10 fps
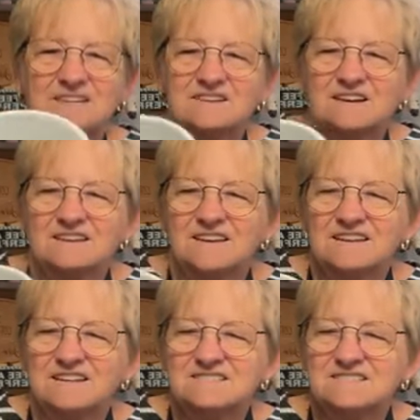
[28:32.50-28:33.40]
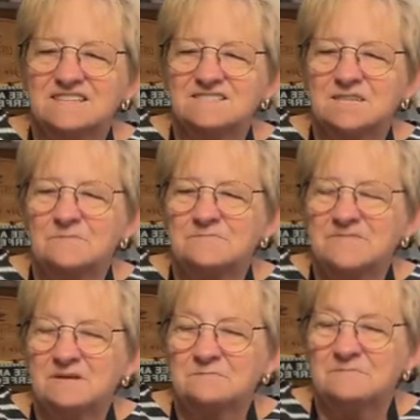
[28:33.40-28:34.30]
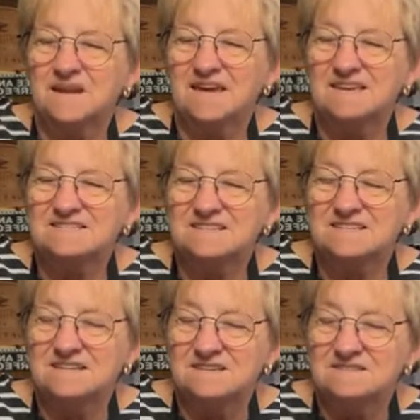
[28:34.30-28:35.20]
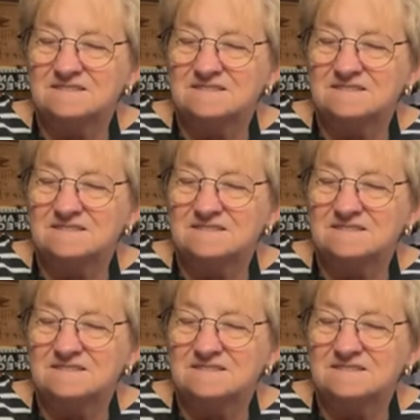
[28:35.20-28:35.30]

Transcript: me and Donnie, and it says, Blessed